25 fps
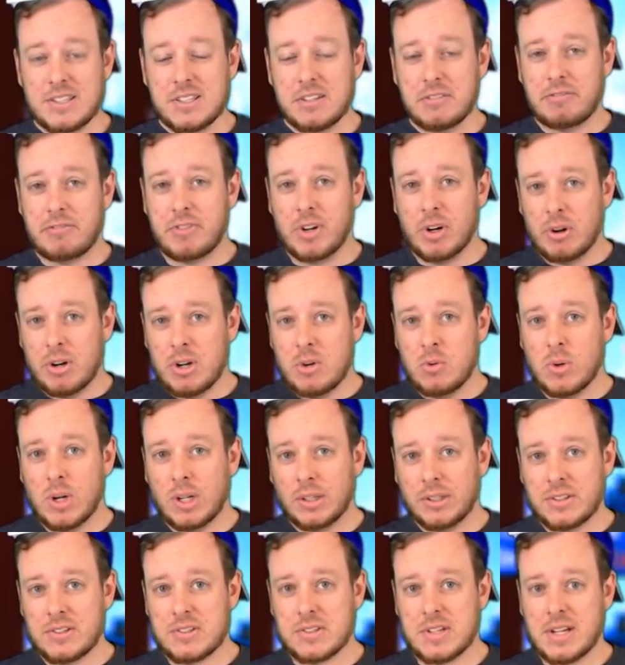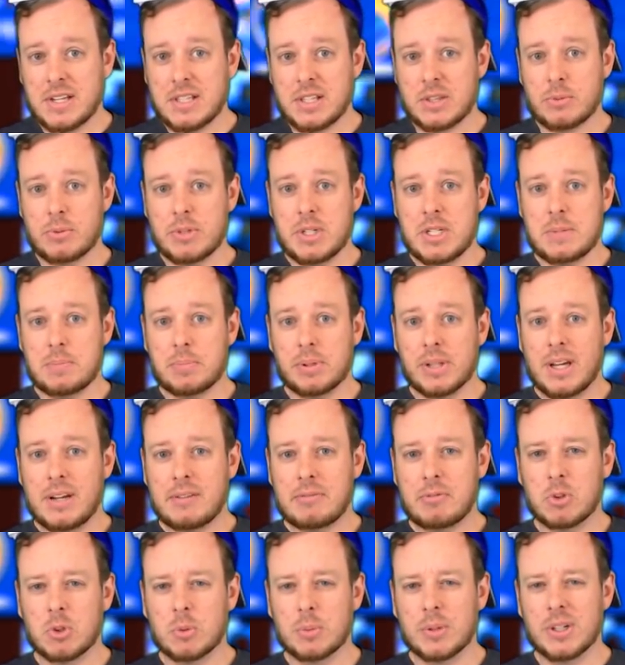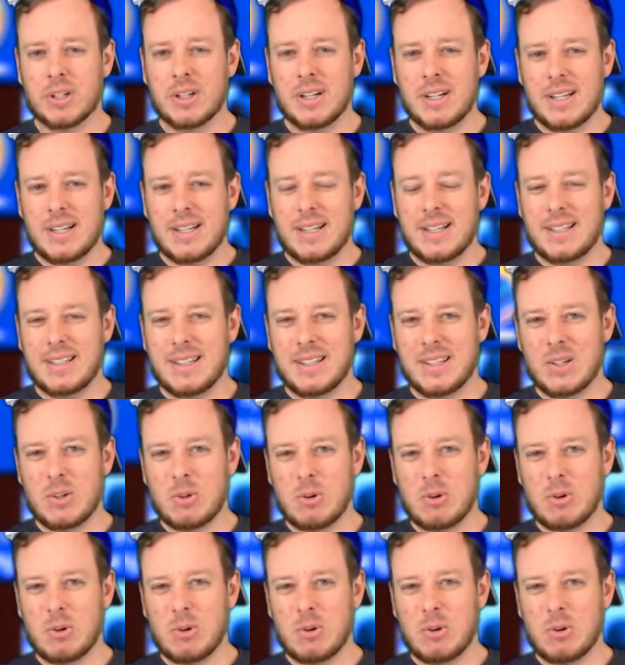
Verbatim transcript: It's a very well-designed 3D platformer, and